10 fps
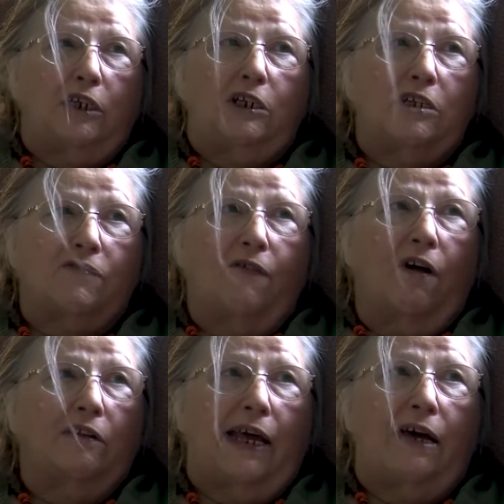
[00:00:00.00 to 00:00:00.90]
just
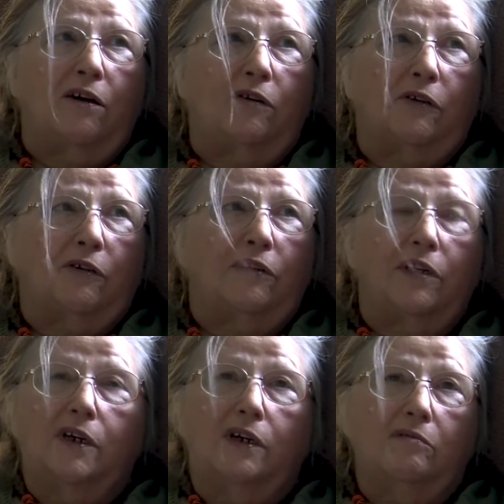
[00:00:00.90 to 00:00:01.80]
fall down, or,
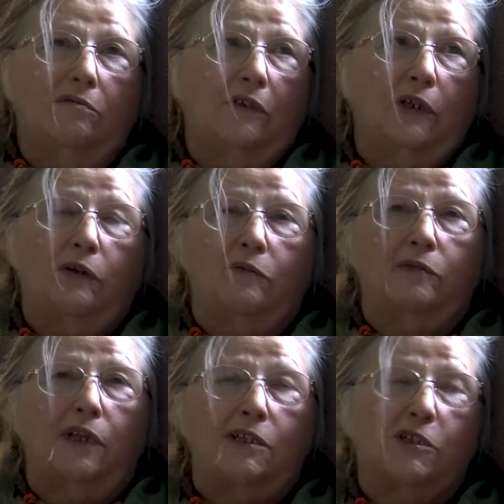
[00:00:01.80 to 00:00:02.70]
you know,
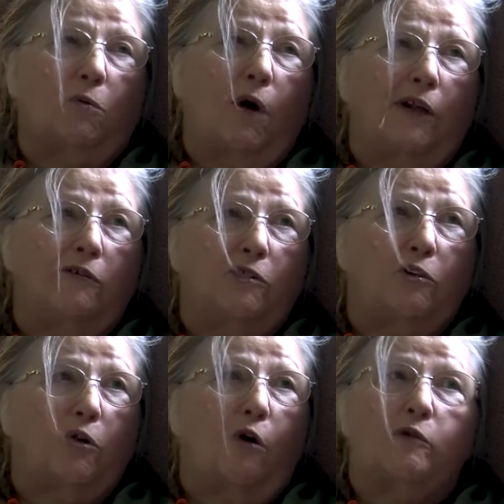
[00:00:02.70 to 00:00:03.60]
unless squatters
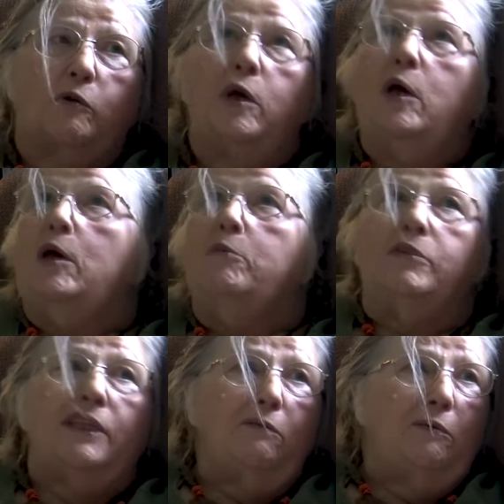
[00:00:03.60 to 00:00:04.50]
took over.
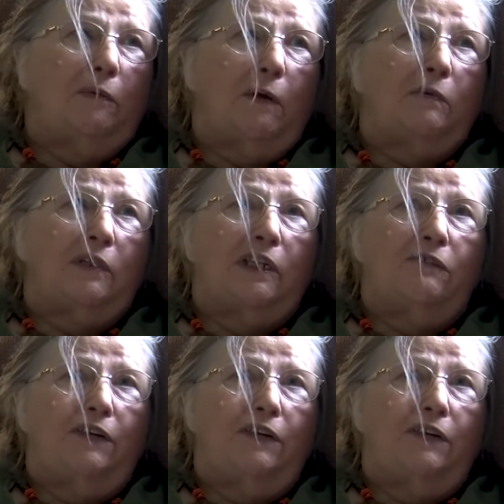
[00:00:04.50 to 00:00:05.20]
But they wouldn't be able to live